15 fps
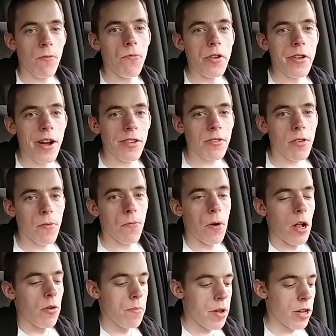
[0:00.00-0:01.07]
If you guys aren't
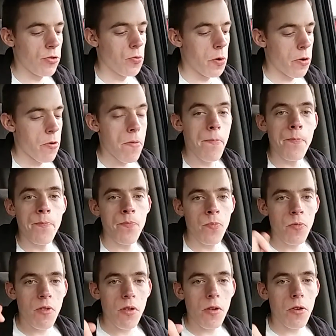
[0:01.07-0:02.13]
following me on Twitter,
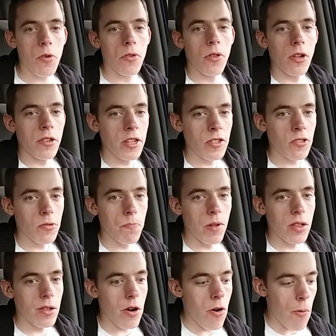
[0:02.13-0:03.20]
Go in the links
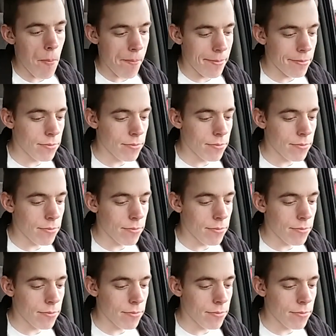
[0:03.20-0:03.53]
below.